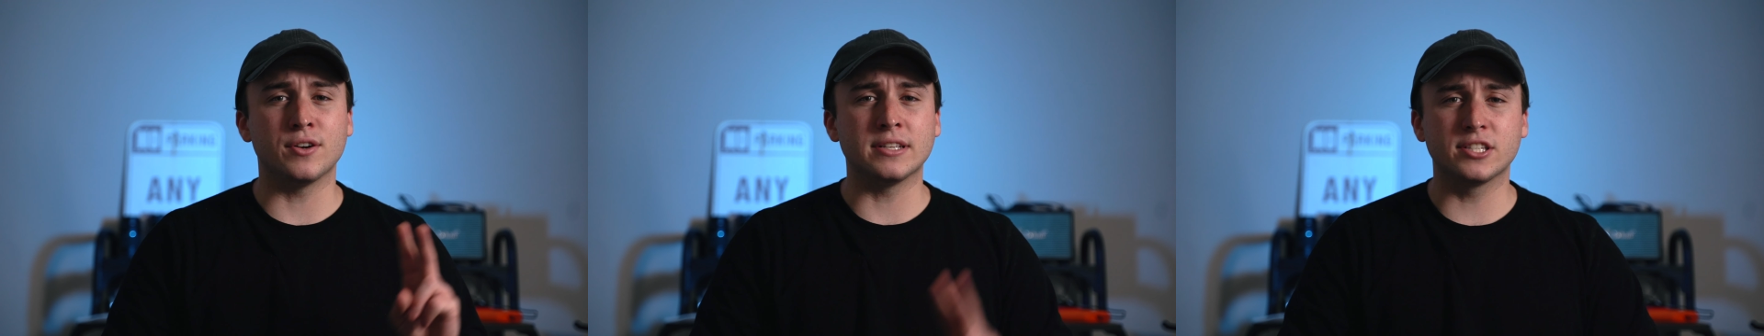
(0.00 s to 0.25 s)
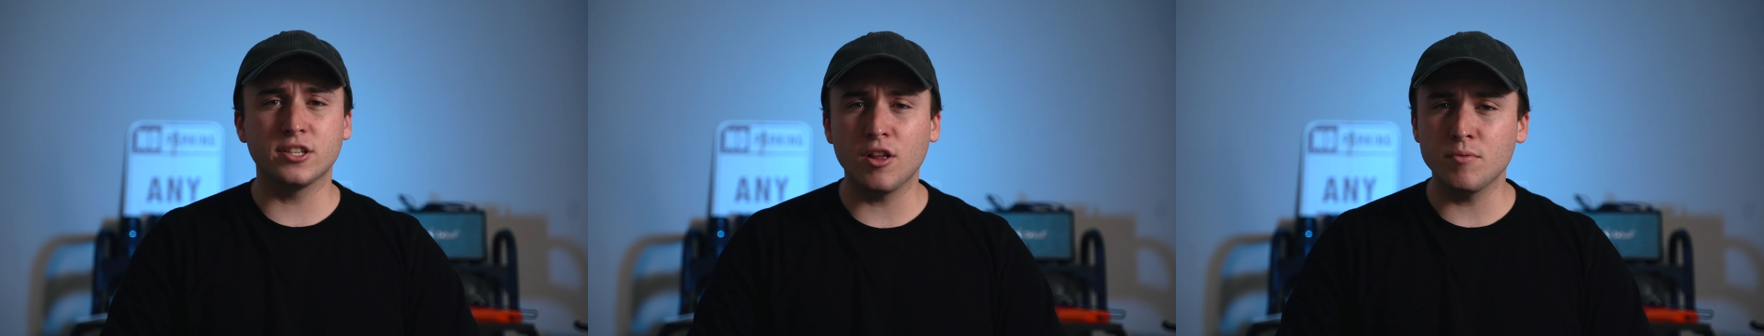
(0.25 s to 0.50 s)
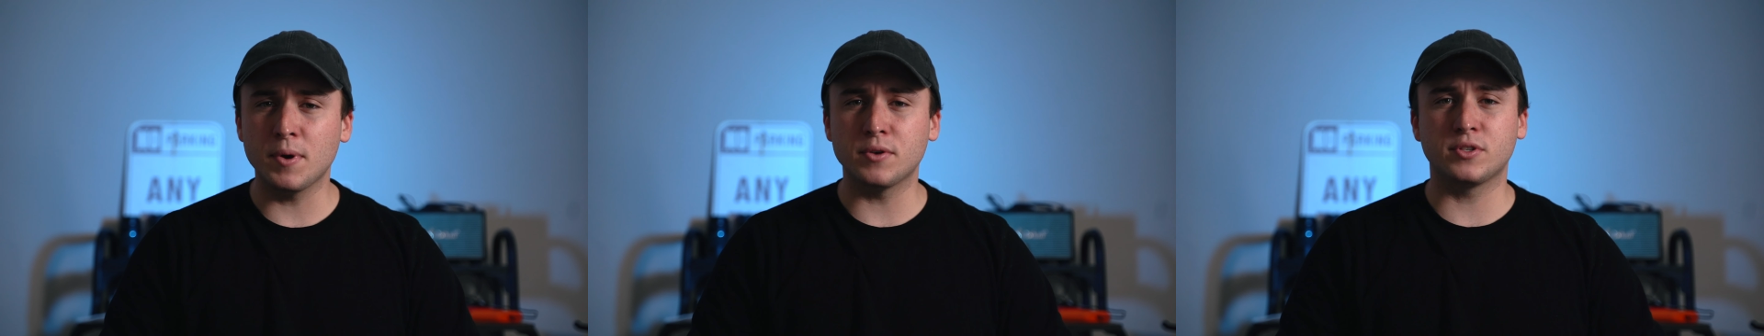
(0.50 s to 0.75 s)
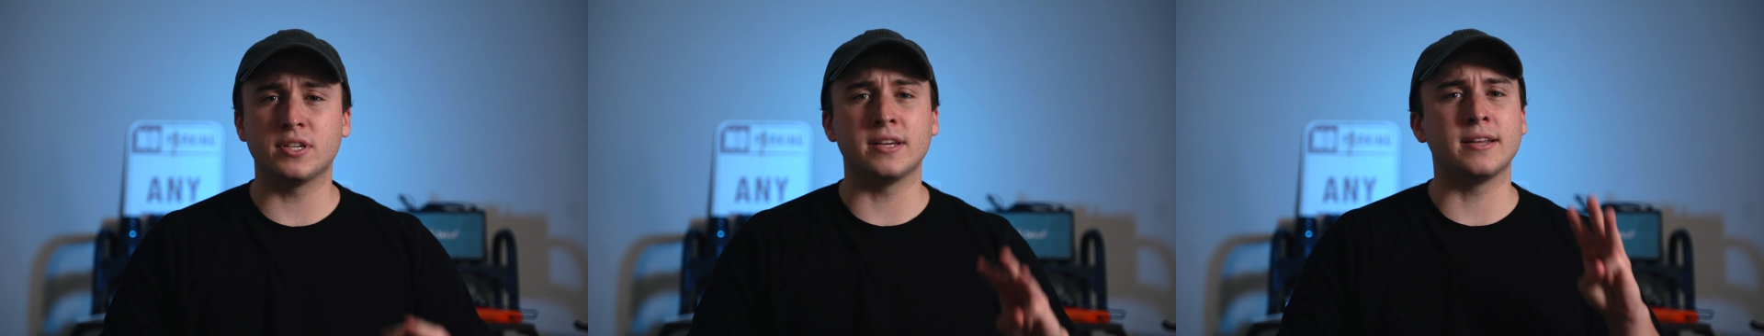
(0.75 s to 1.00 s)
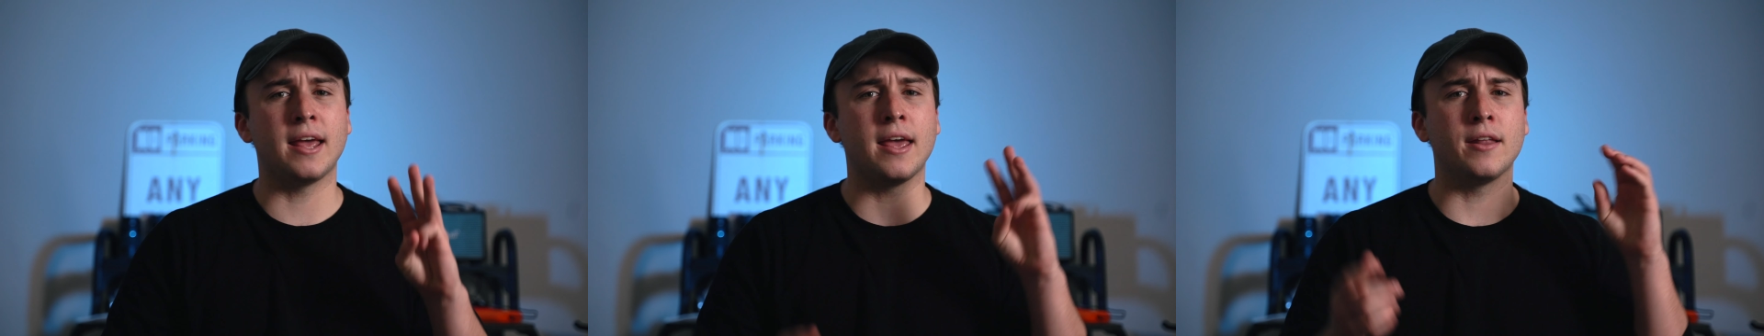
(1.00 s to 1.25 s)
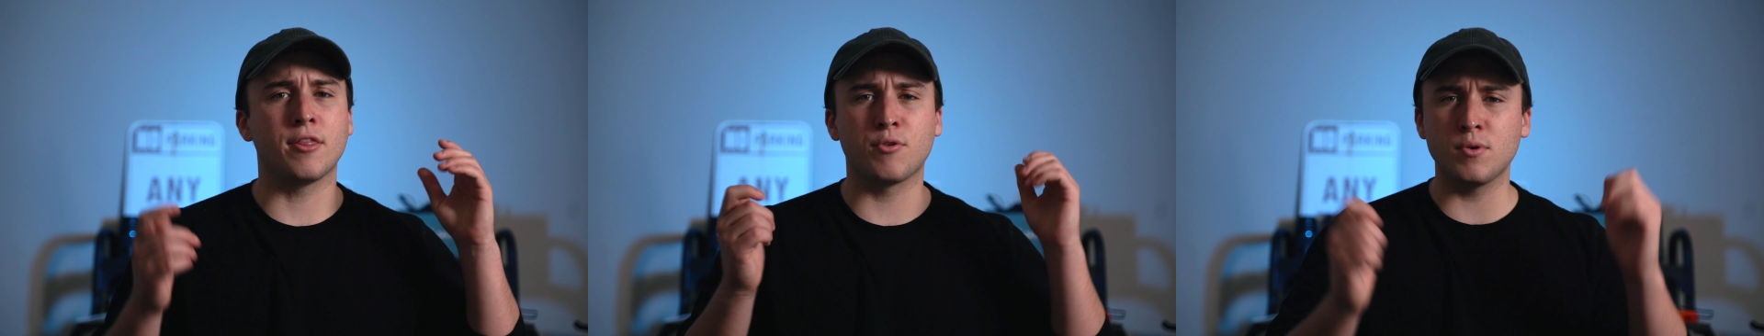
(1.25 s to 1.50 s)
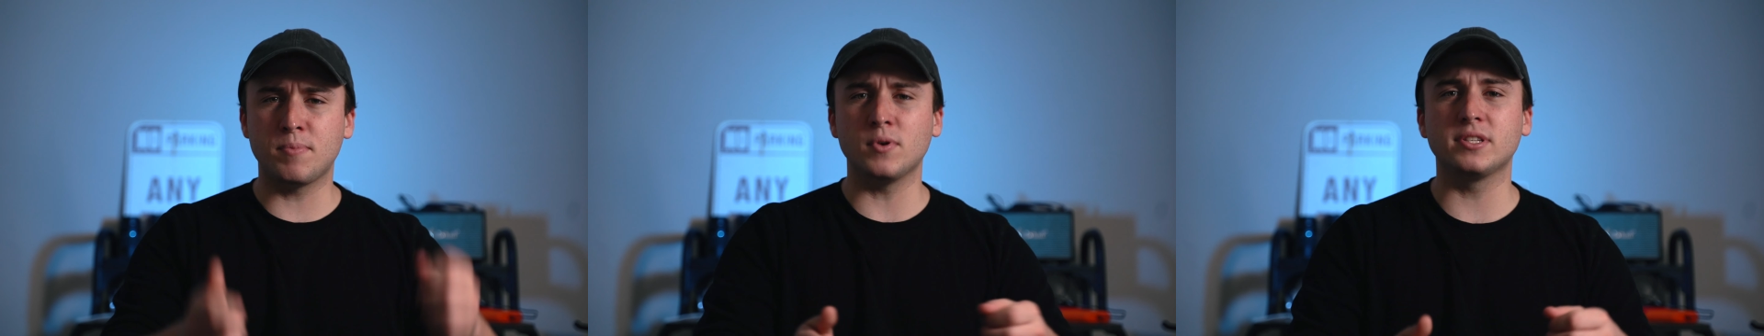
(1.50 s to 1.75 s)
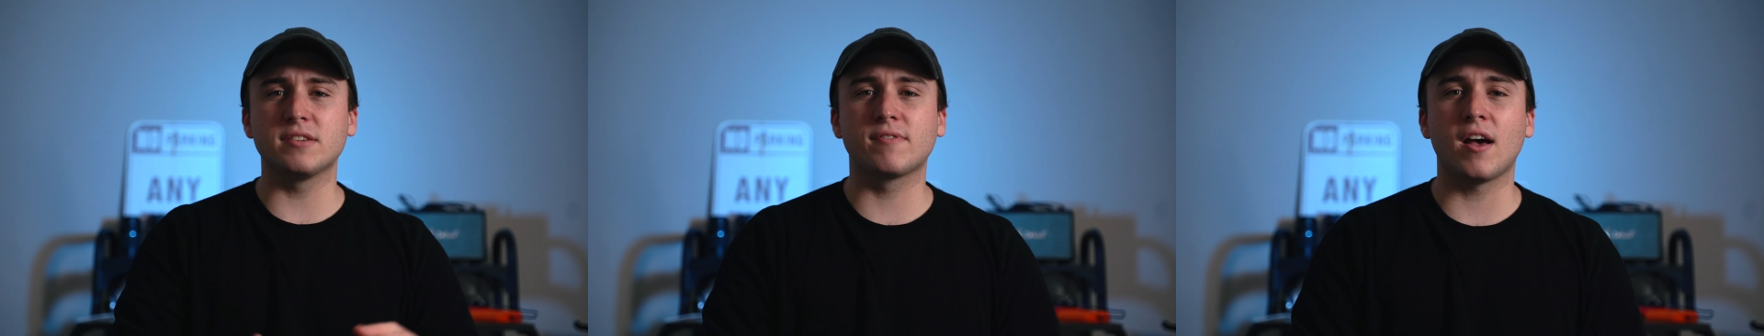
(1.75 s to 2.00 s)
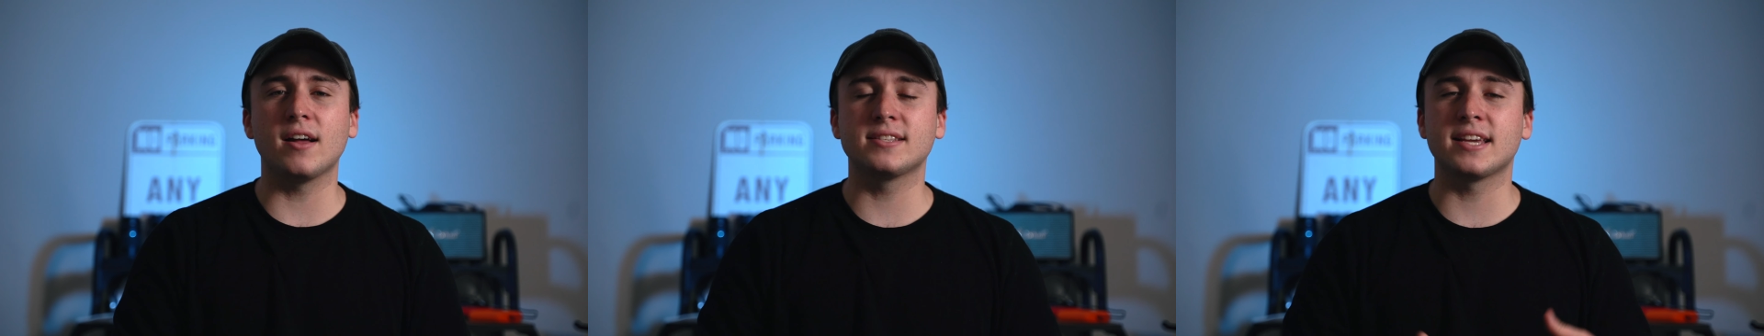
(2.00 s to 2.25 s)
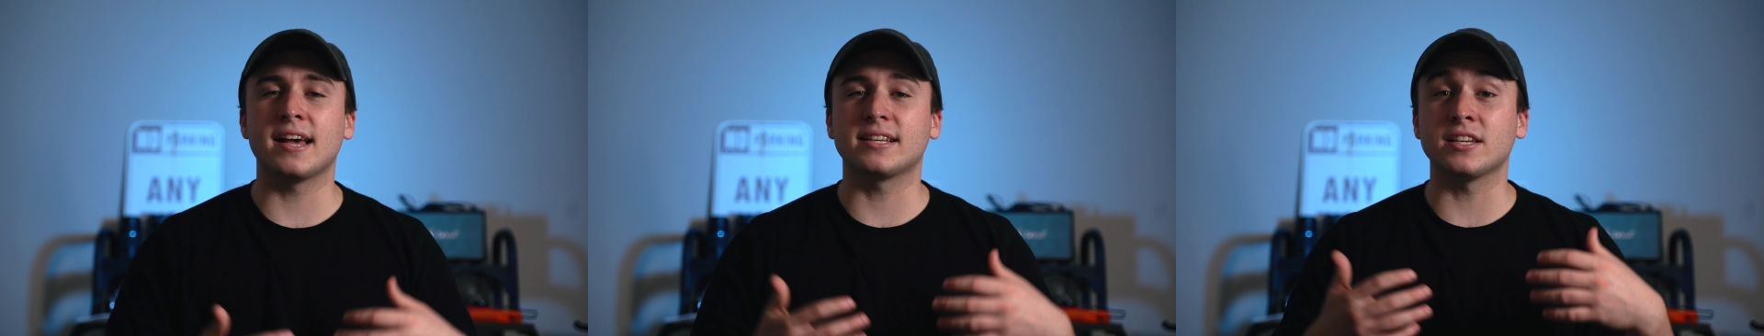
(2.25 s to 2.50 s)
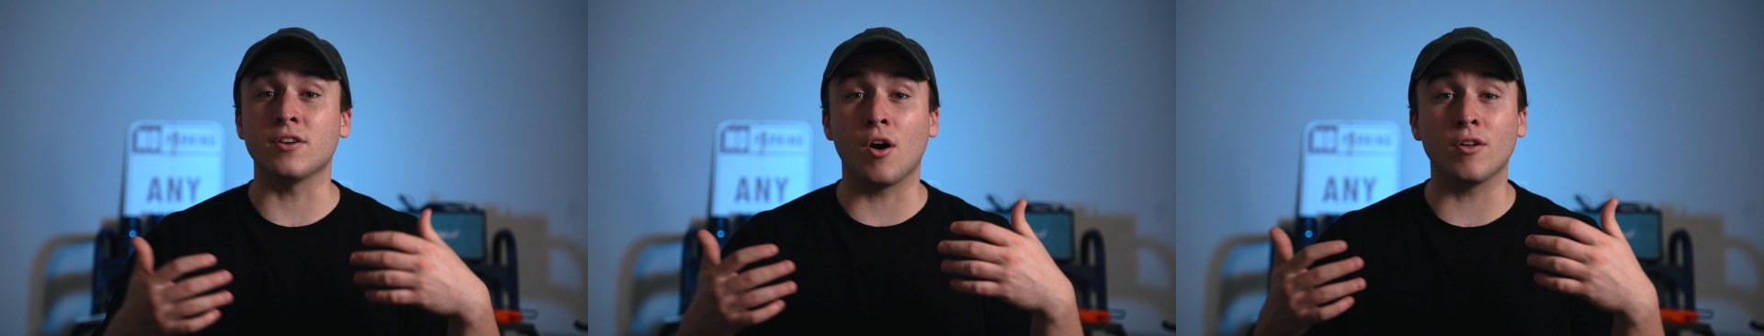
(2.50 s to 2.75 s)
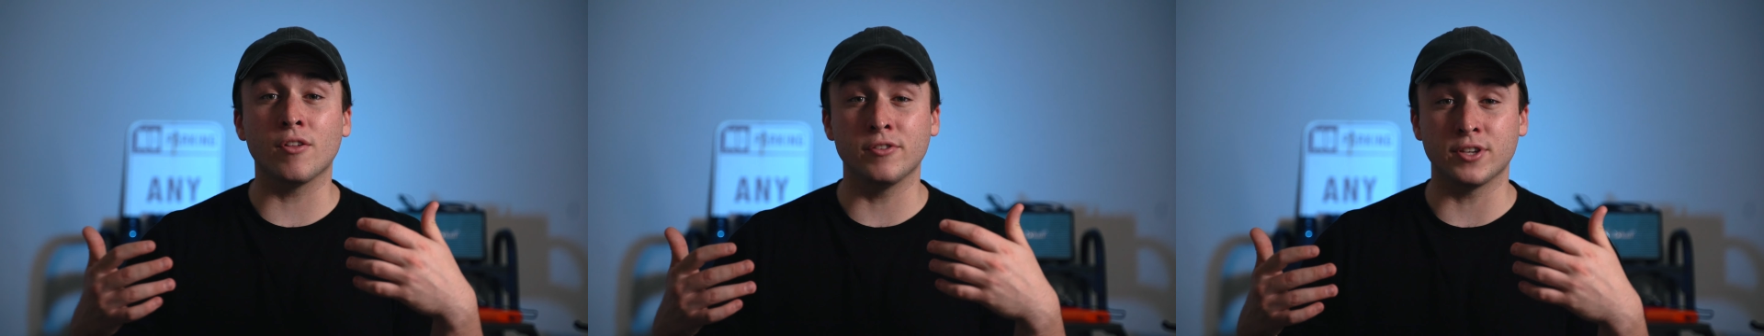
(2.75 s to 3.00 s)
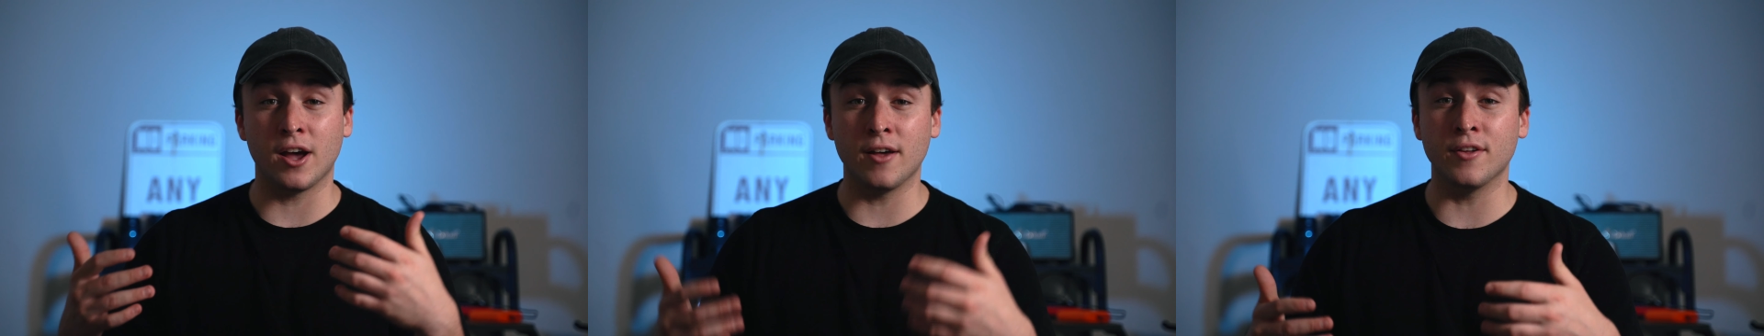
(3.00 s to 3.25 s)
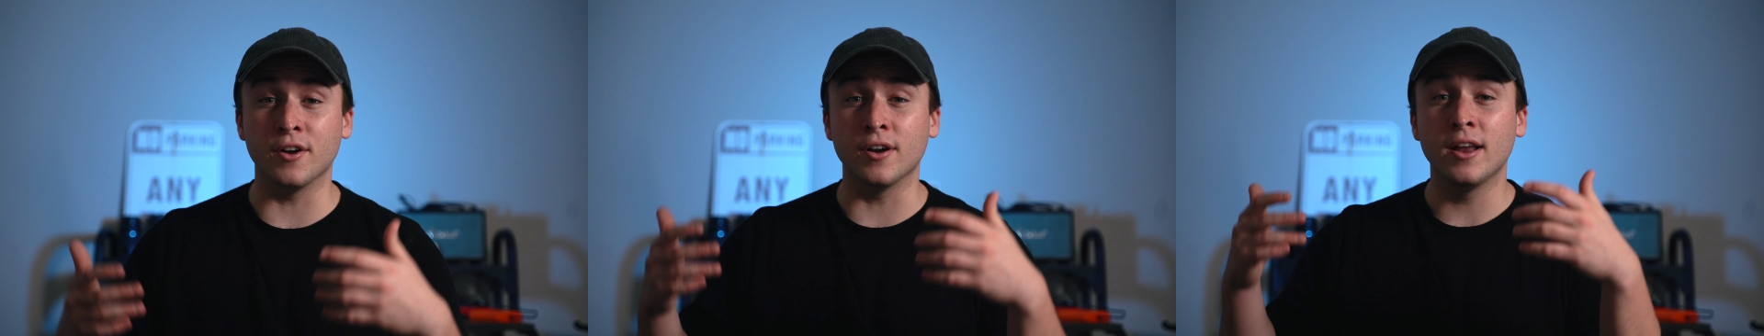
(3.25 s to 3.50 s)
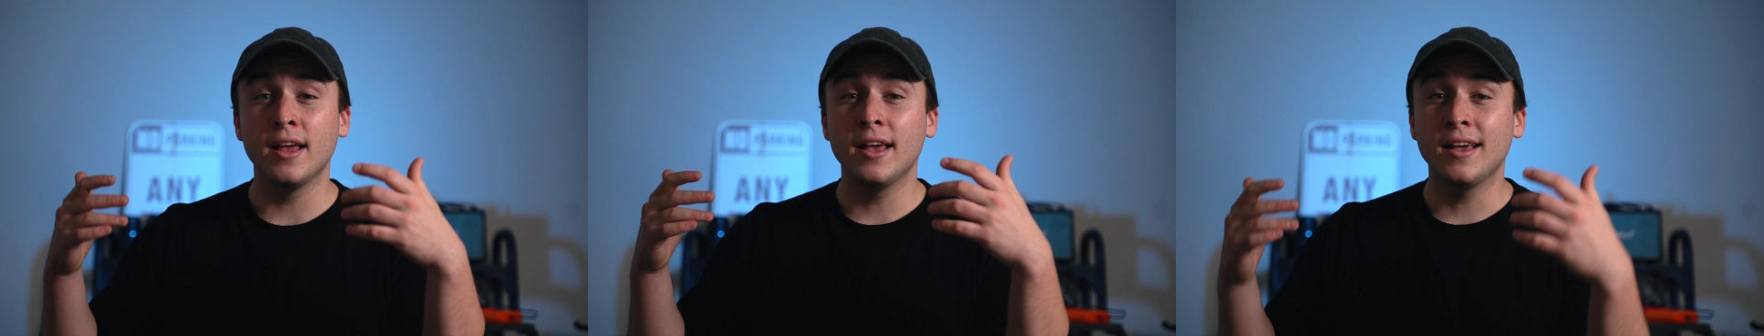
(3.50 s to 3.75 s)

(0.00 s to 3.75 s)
and slow motion and 3 points of contact and all those other